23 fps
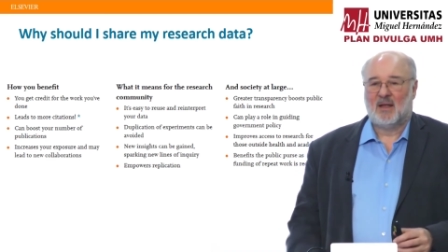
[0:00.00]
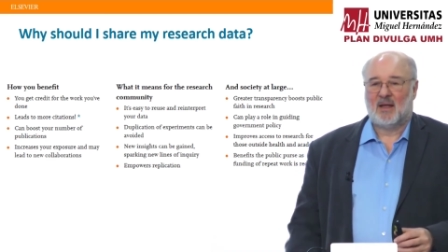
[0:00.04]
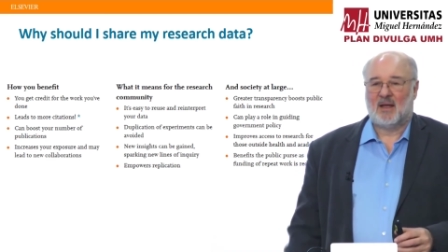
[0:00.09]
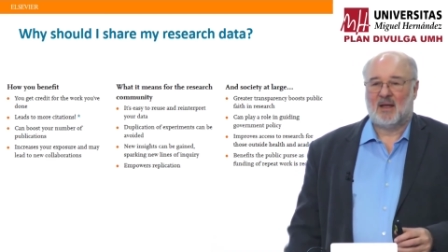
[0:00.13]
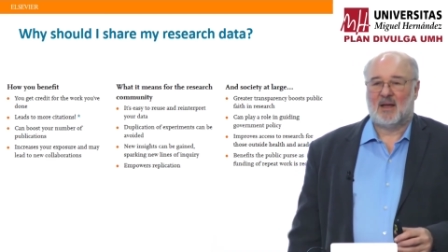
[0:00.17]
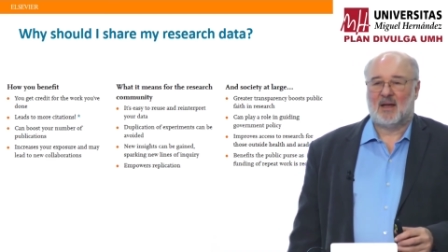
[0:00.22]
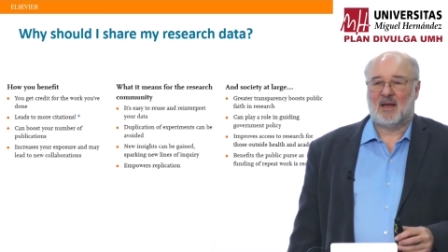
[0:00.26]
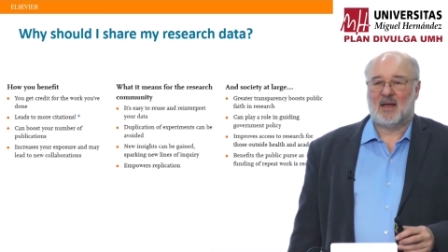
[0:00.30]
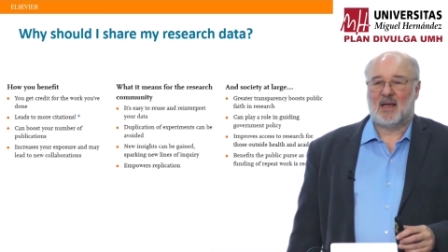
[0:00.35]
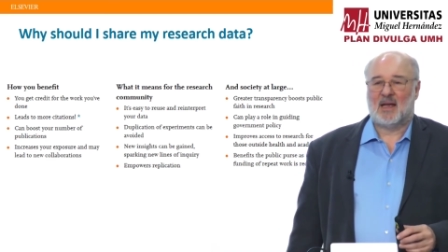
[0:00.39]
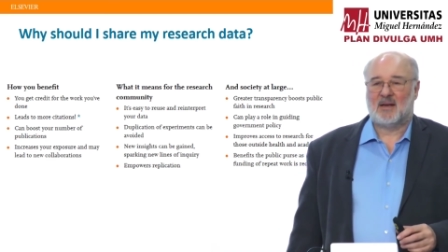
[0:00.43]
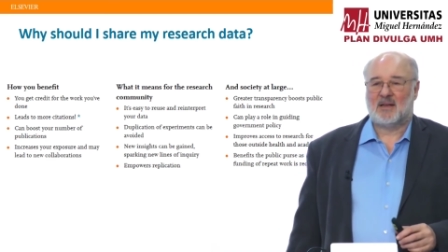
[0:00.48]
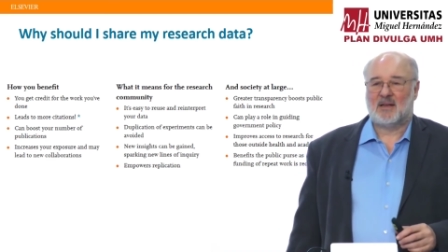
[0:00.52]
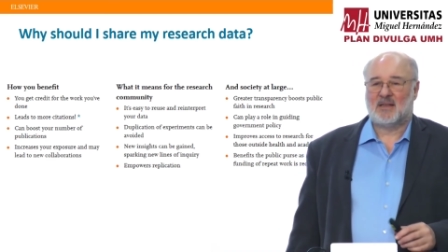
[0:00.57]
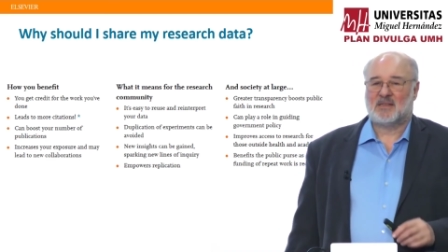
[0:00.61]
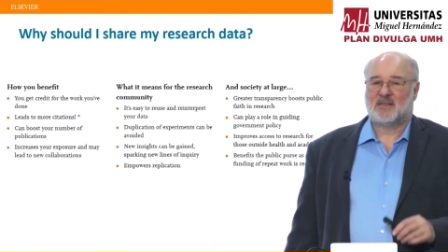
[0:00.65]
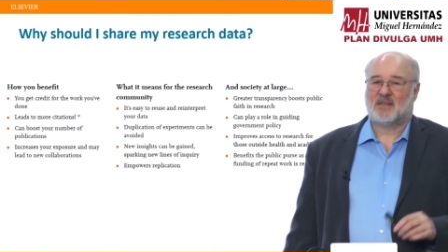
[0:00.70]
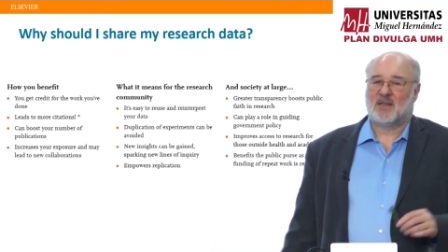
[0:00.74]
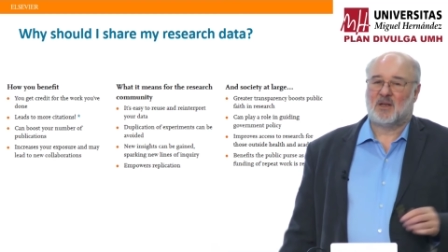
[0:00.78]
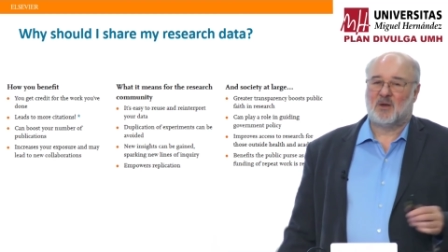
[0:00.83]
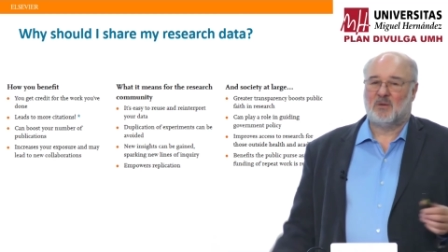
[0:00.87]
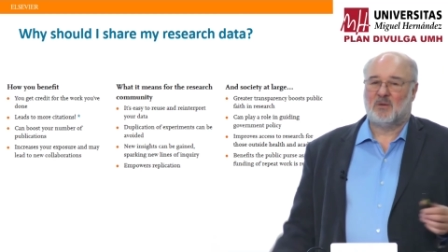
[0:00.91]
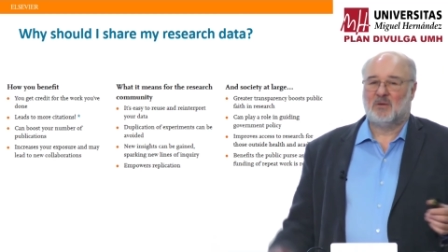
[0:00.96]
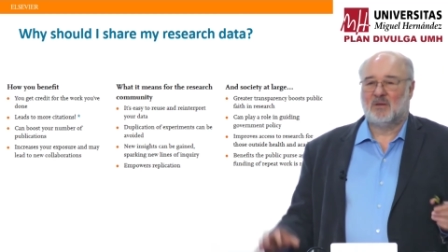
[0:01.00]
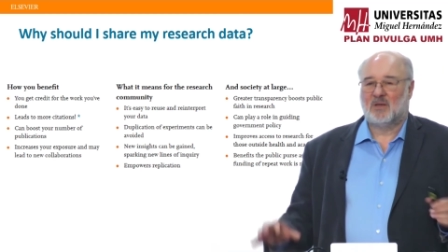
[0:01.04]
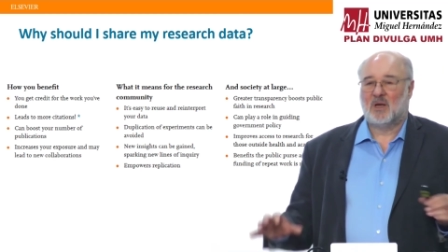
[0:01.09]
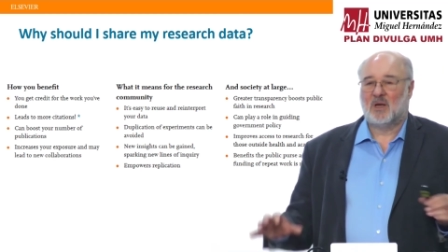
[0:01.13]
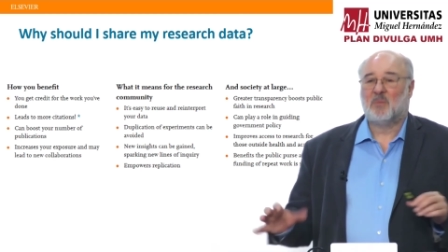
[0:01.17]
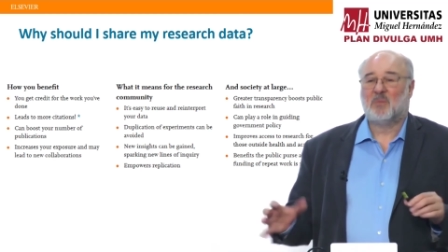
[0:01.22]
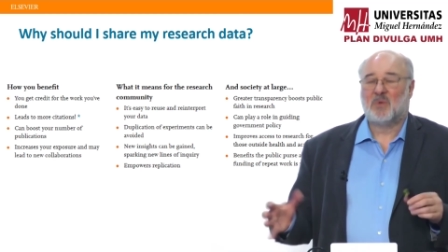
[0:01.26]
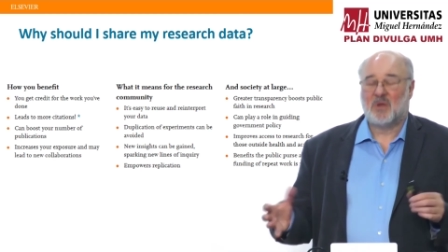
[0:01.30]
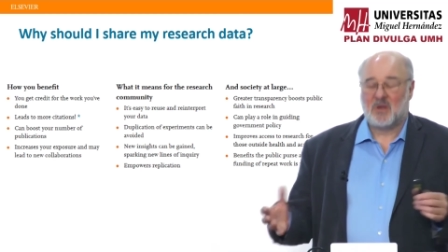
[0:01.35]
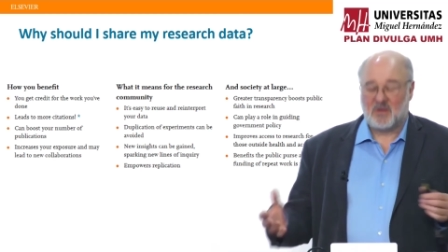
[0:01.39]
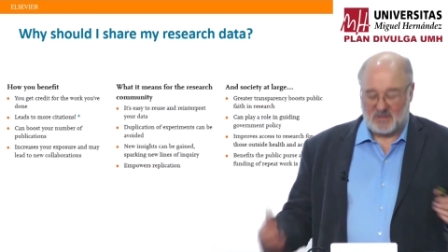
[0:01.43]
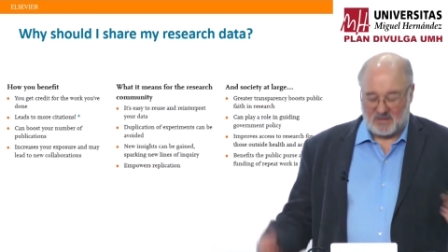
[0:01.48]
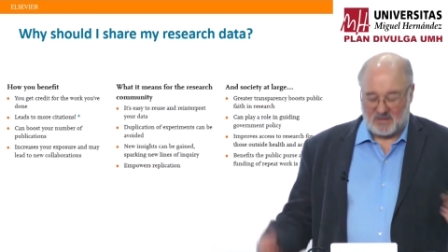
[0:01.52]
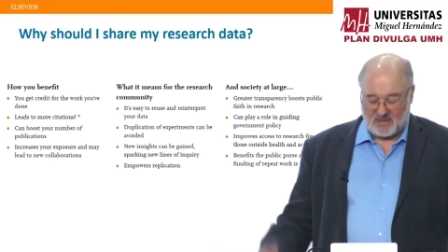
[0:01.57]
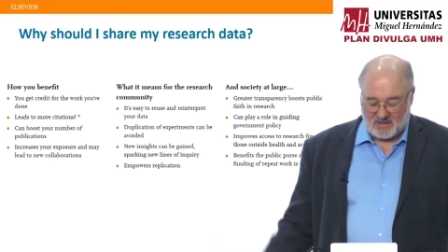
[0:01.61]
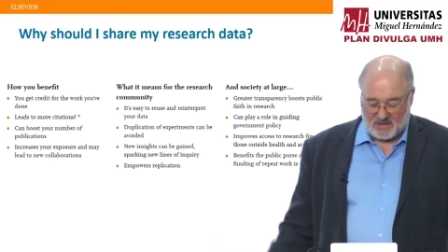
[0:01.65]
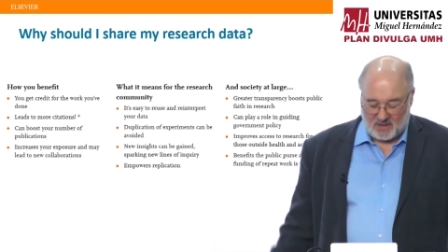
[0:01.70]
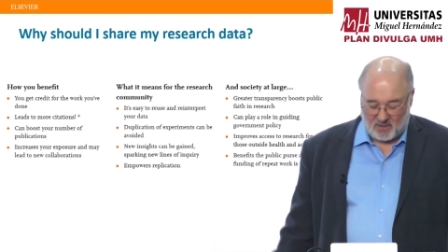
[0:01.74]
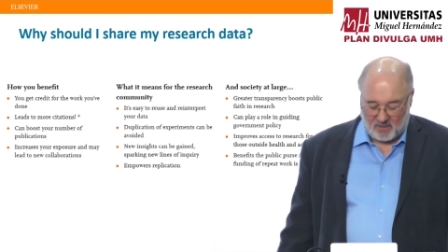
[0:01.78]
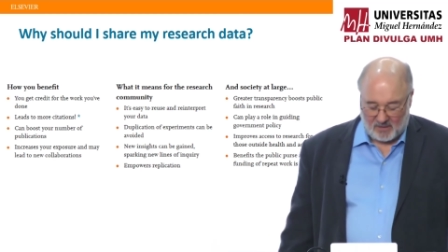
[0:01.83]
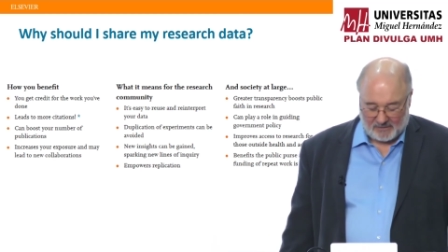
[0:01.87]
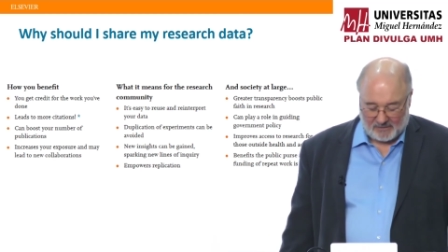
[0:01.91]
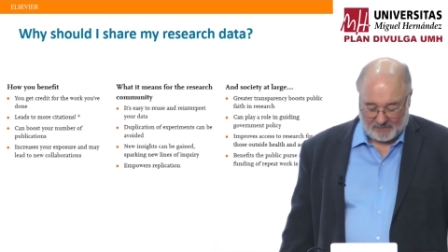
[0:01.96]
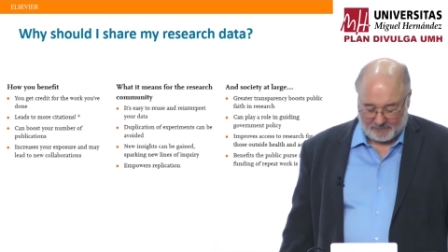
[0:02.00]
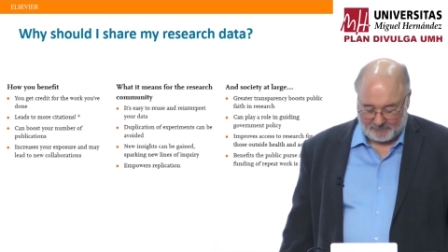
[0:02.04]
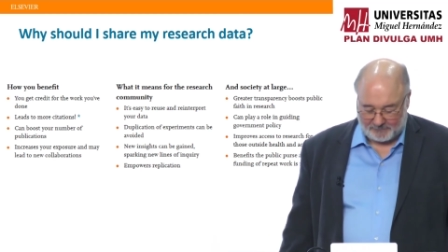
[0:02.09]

and there's no abuse and so on.